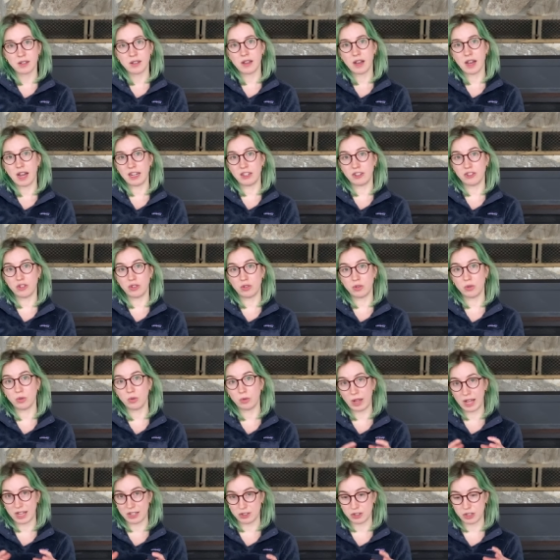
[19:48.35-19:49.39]
I do,
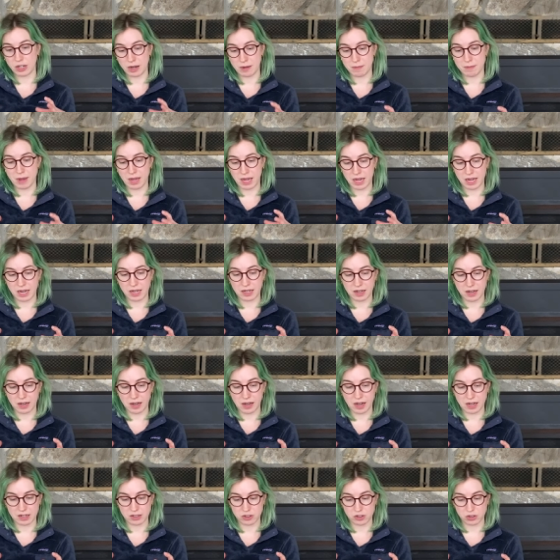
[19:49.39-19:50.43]
last year I made
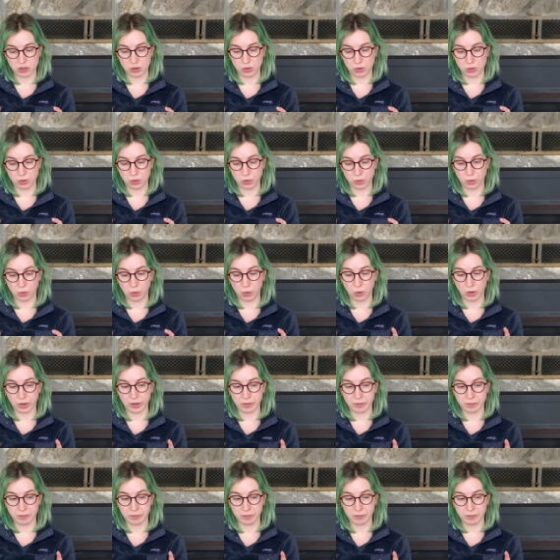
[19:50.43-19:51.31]
uh, two